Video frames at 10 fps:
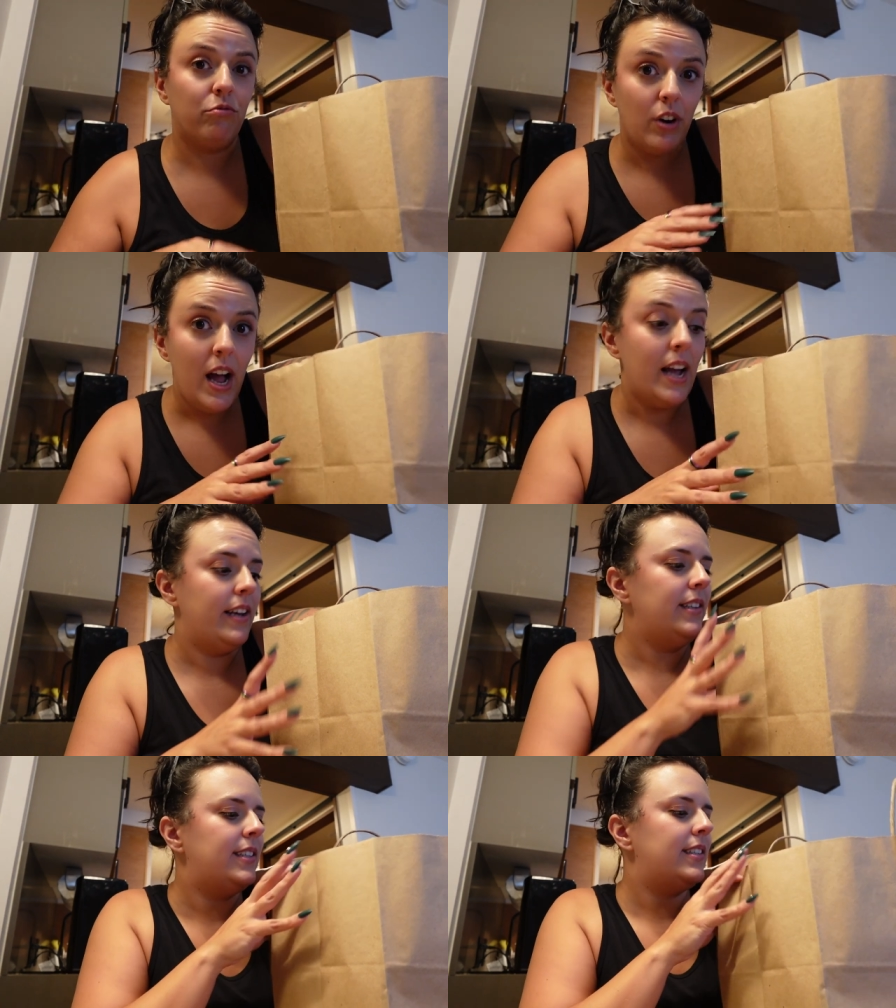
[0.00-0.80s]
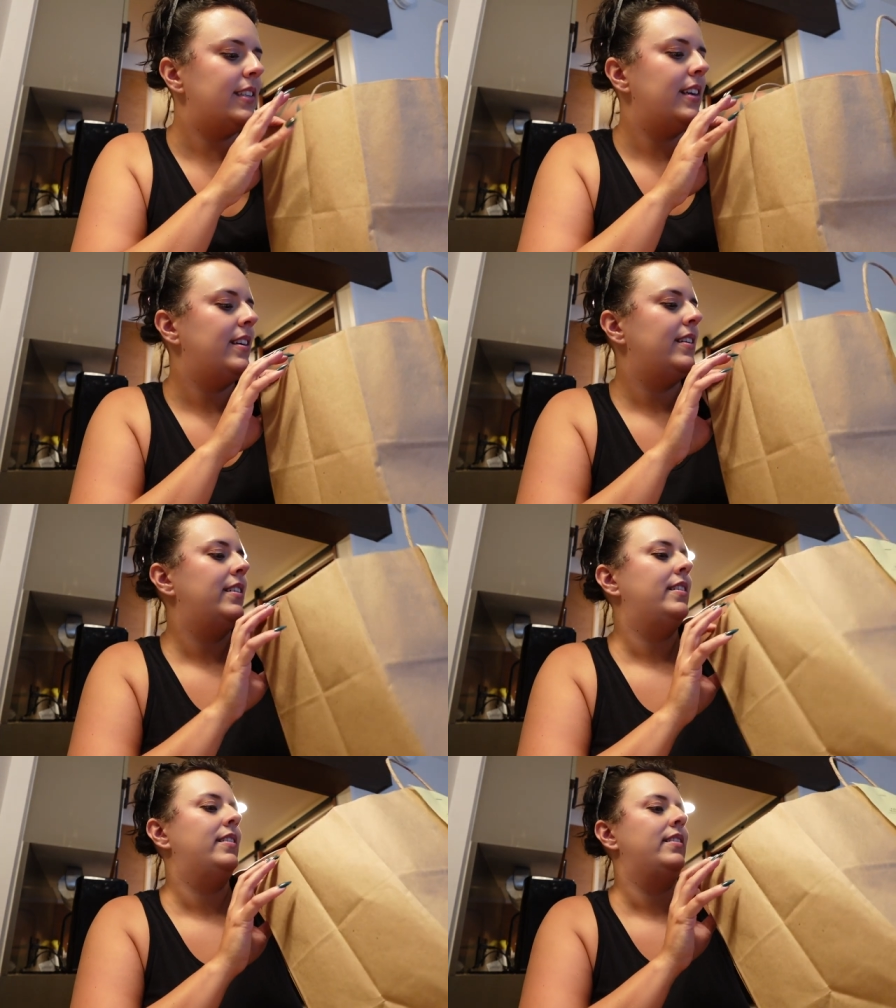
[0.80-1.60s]
Russ,
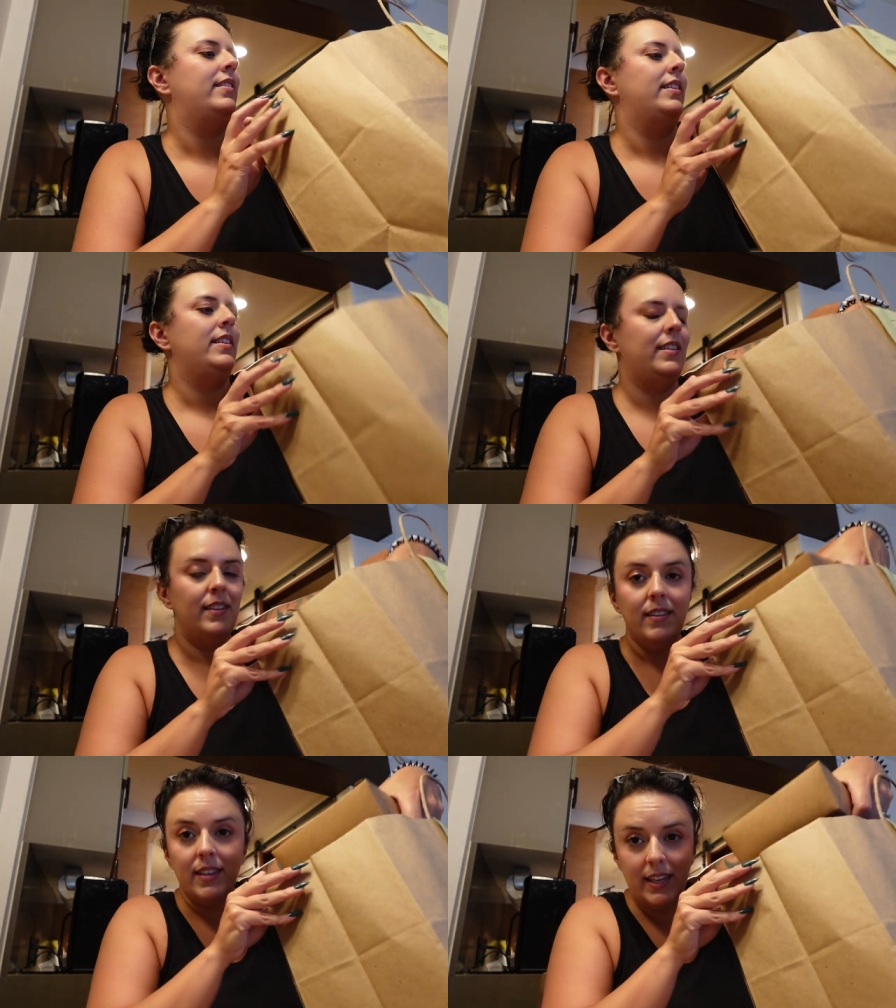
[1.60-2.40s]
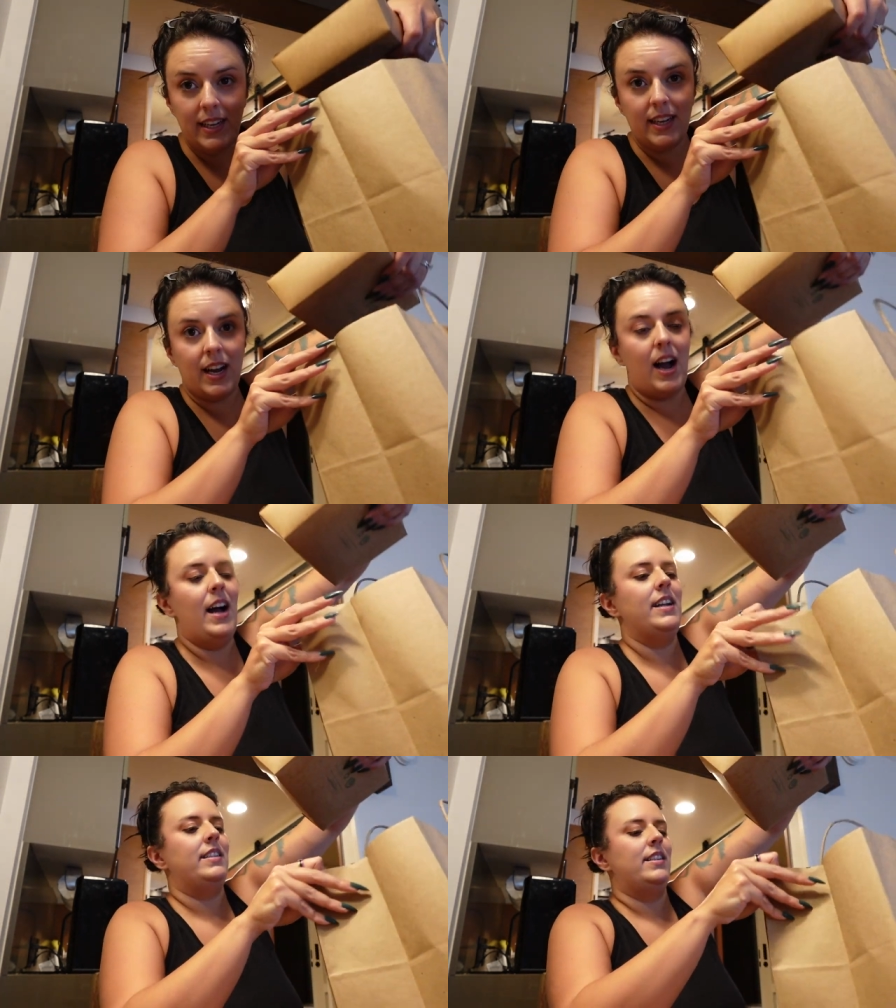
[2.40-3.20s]
he
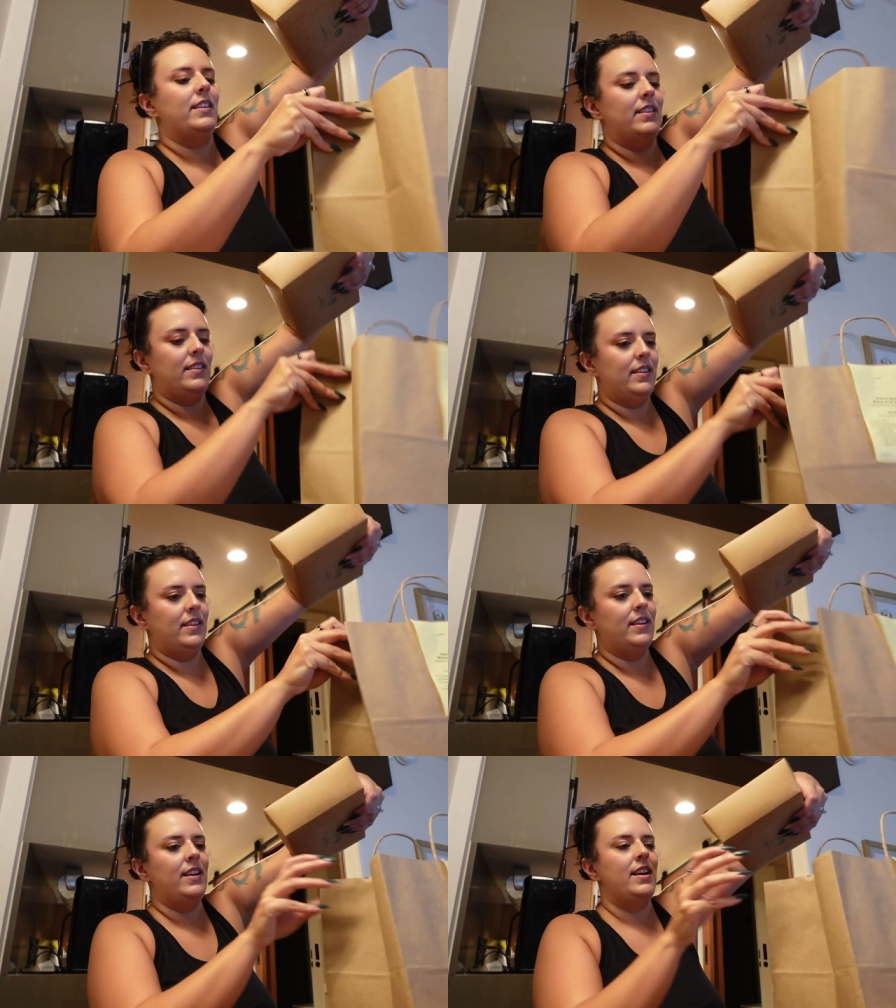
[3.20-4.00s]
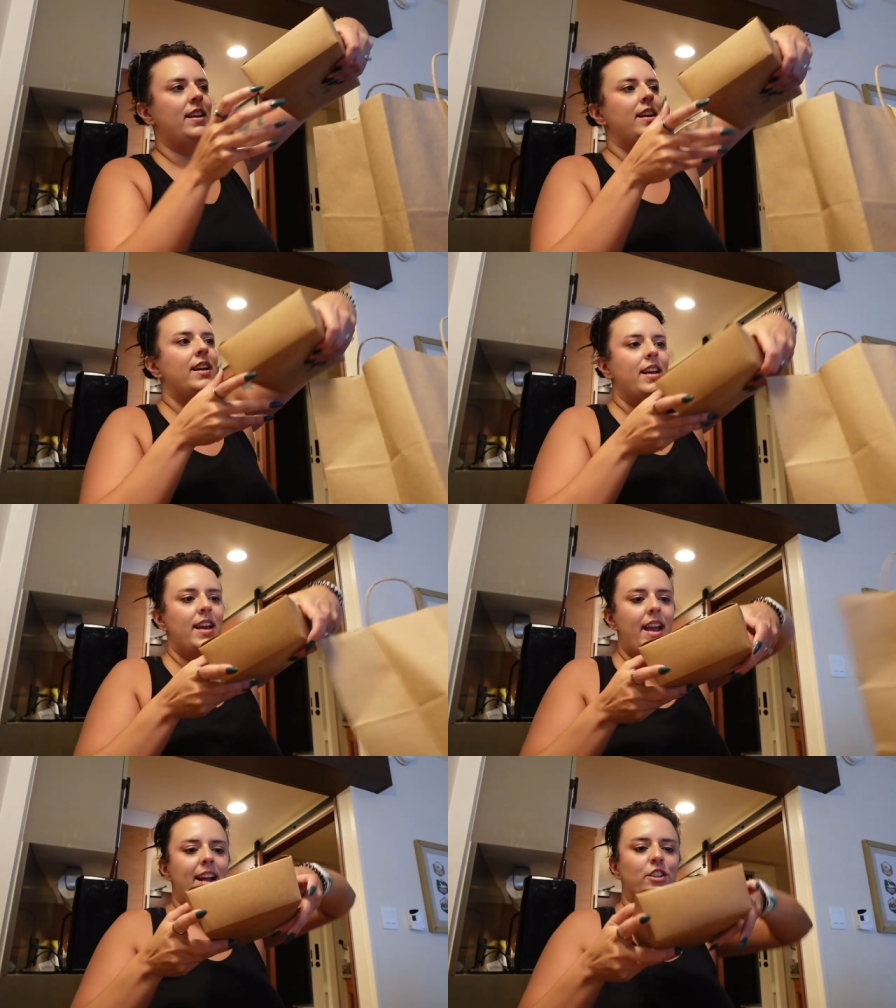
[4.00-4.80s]
got
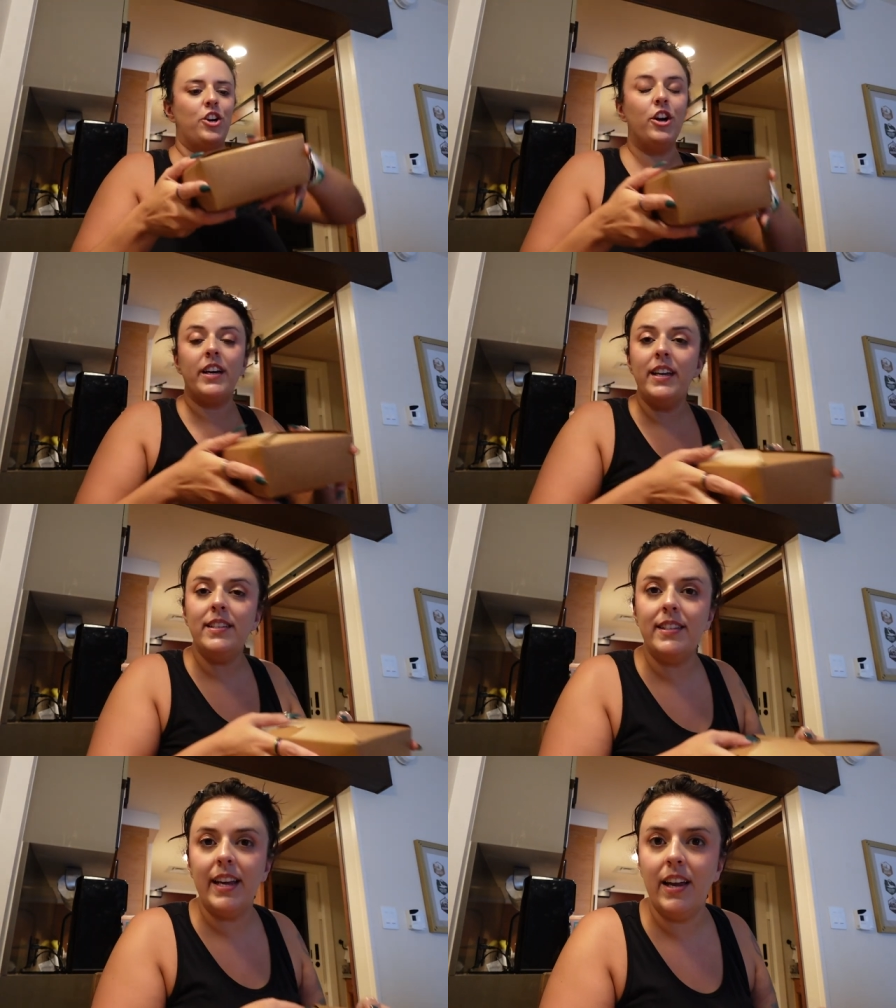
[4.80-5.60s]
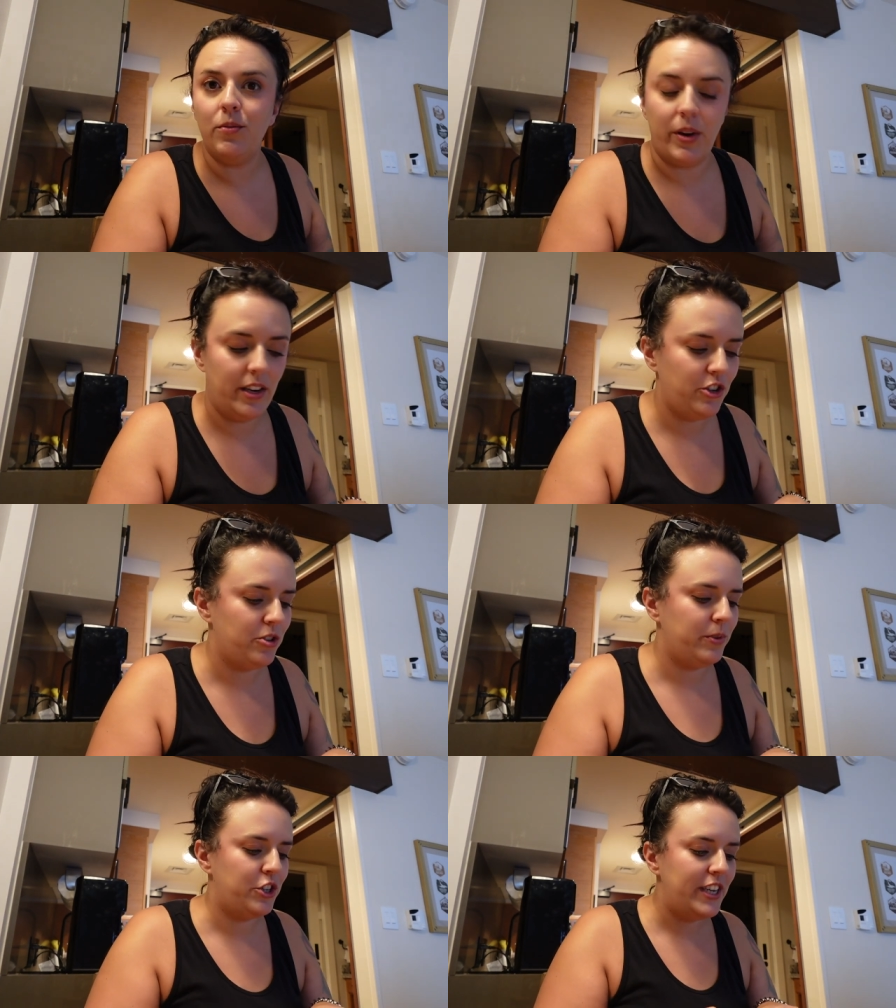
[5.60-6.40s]
a turkey sandwich,
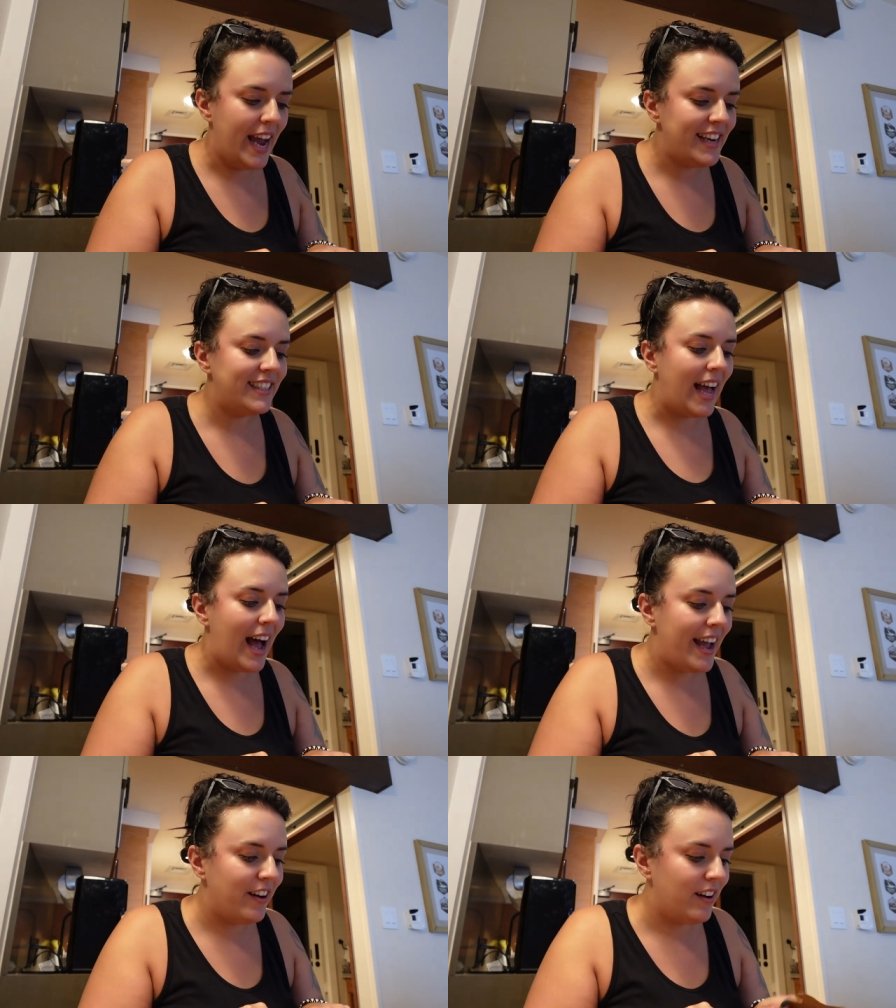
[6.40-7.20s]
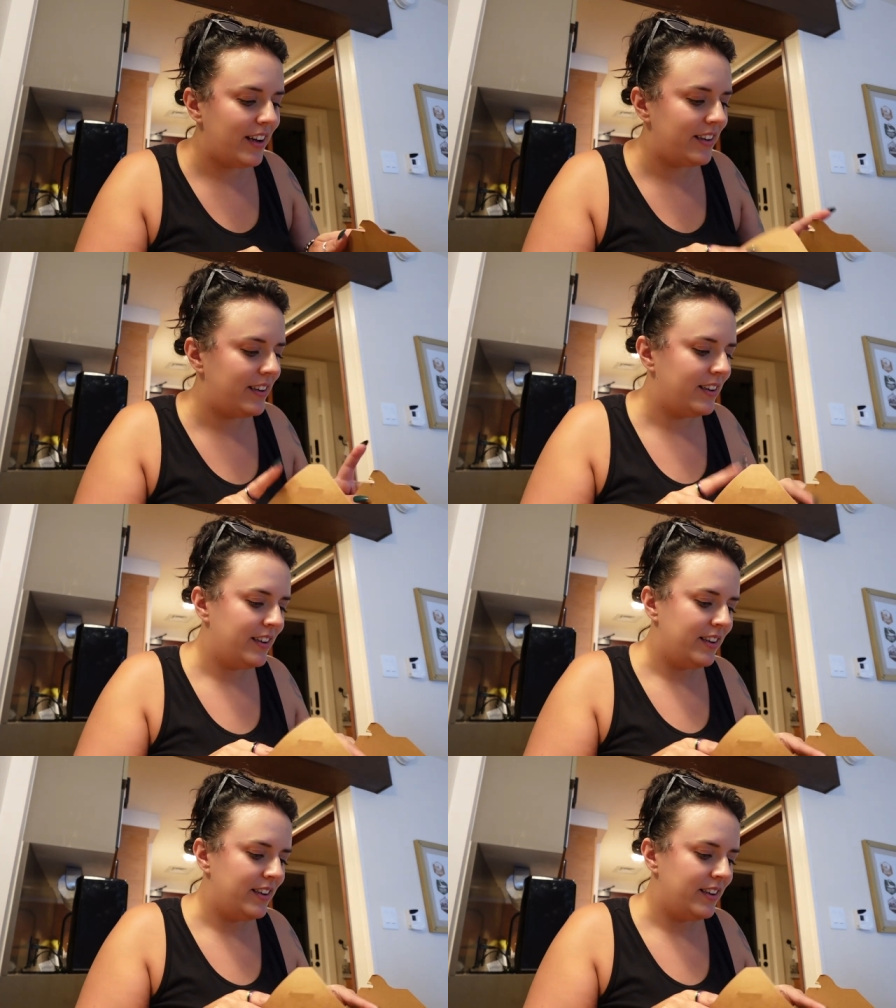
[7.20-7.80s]
which he had his eye on.